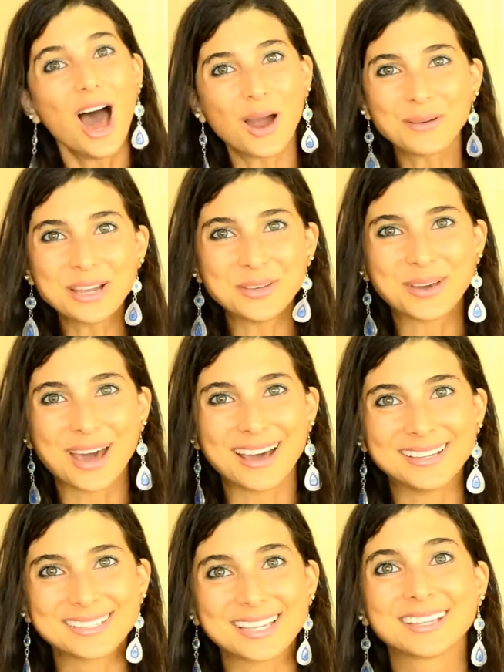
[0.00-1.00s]
All right, you
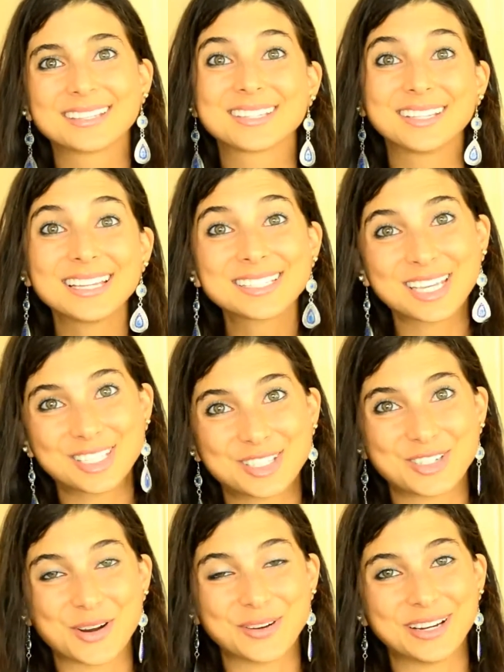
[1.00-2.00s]
guys, so let's get
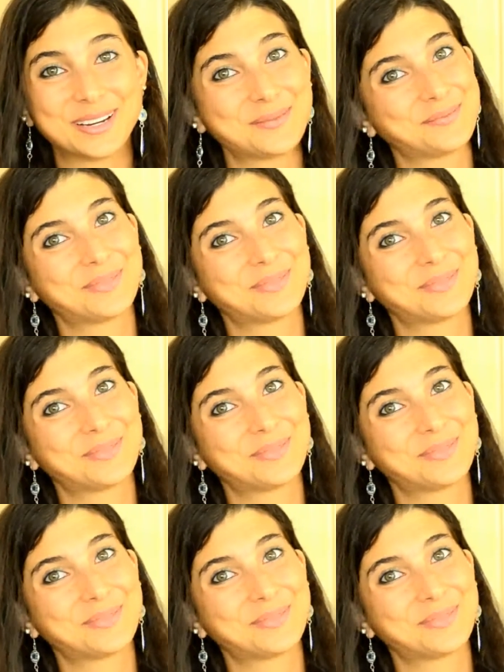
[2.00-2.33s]
started.